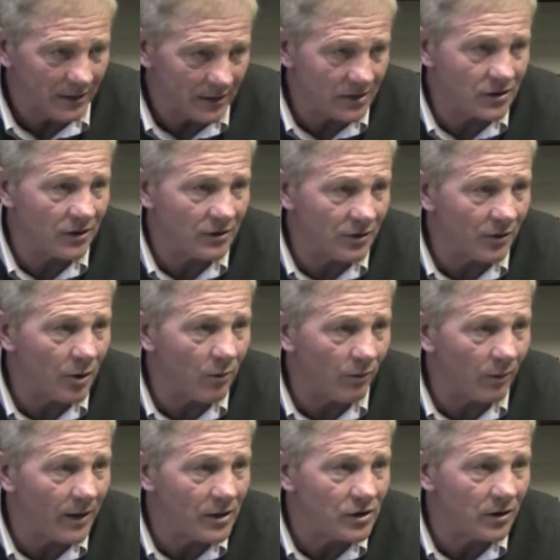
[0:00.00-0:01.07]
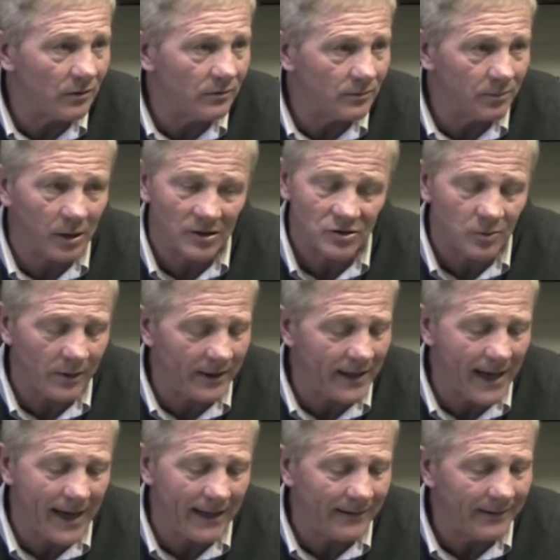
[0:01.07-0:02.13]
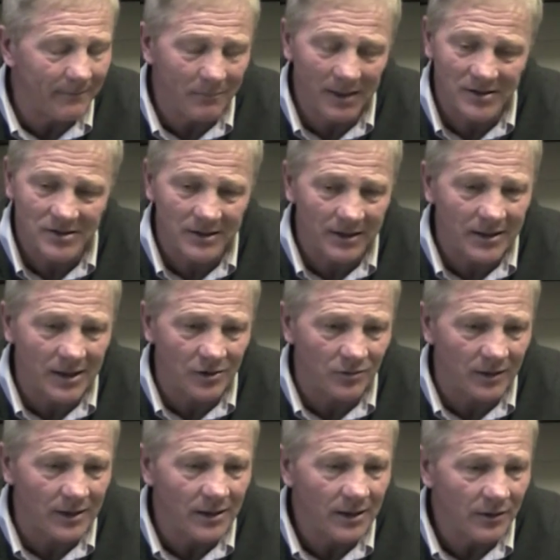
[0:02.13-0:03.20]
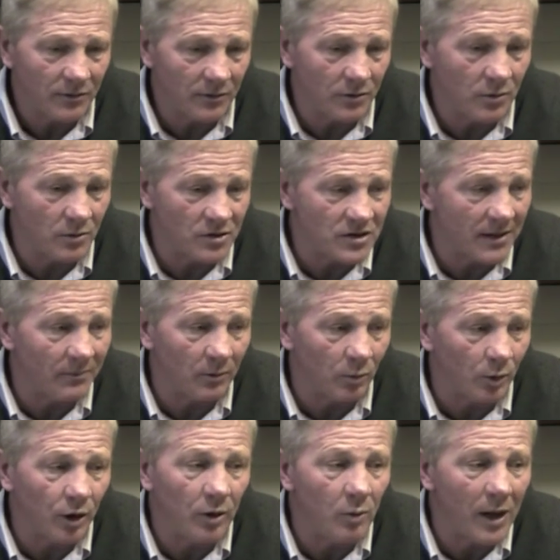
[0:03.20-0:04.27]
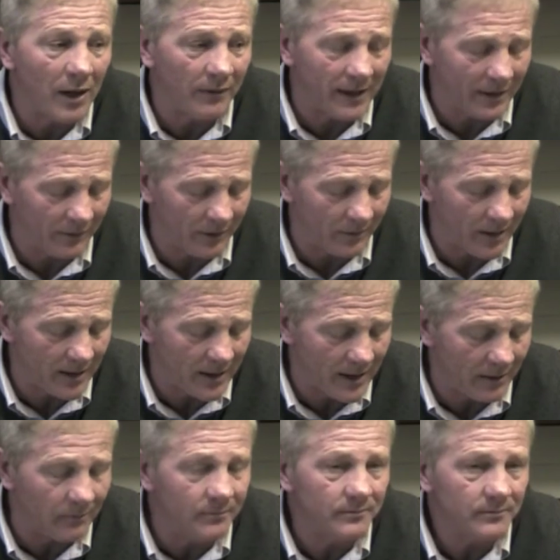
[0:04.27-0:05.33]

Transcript: is their turnover ratio, plus 29, best in the country. They're doing something really well down there right now